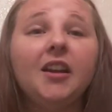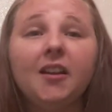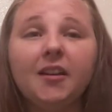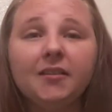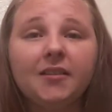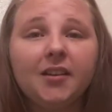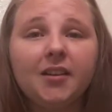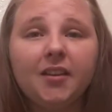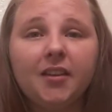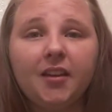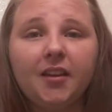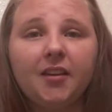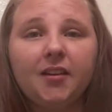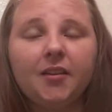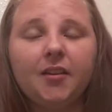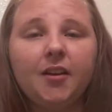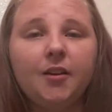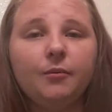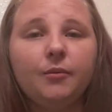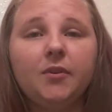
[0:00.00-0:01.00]

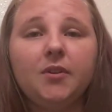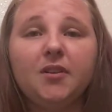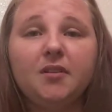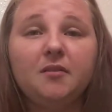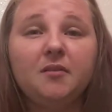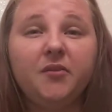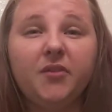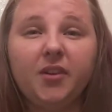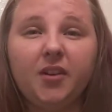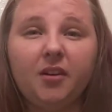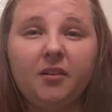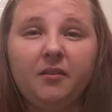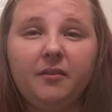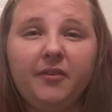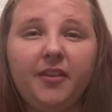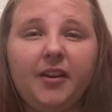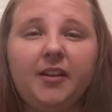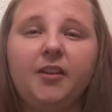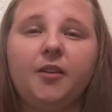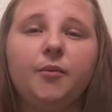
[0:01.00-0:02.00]
everything, and we couldn't
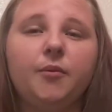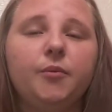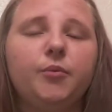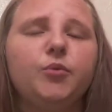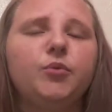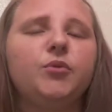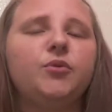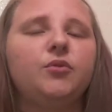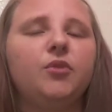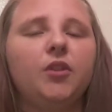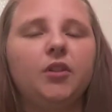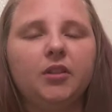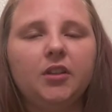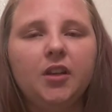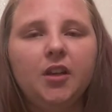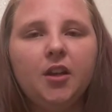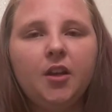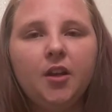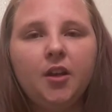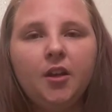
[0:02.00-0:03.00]
find out what was wrong.
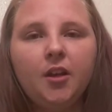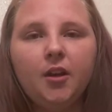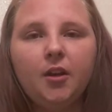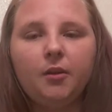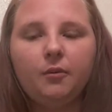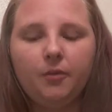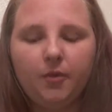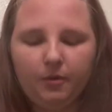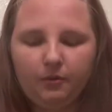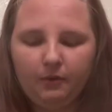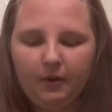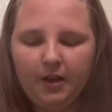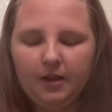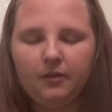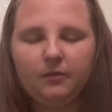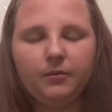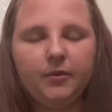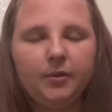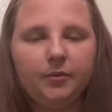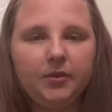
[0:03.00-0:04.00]
Well,
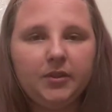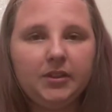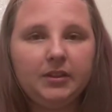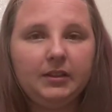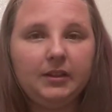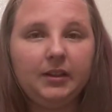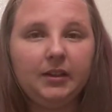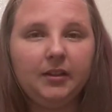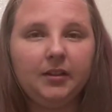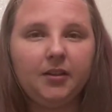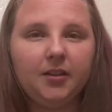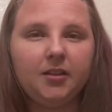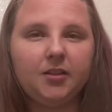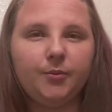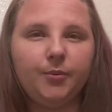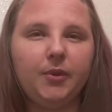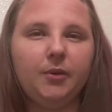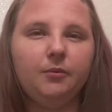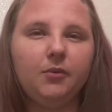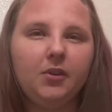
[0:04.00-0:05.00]
while we were sitting, because
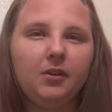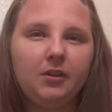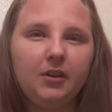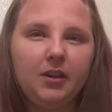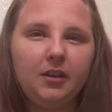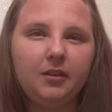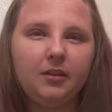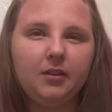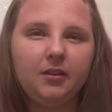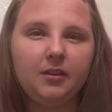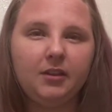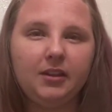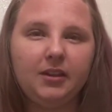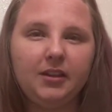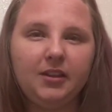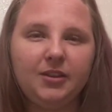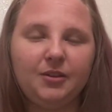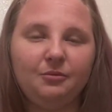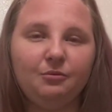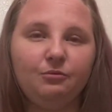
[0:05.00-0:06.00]
we were in,
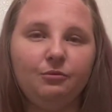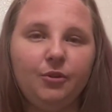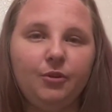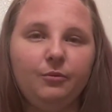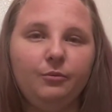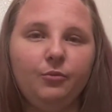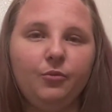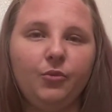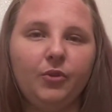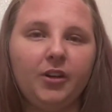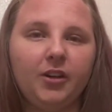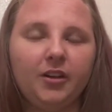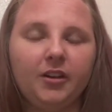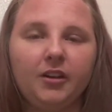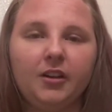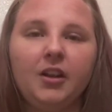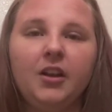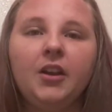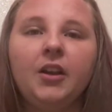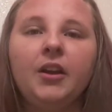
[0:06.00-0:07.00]
like, the room
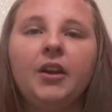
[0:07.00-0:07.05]
where,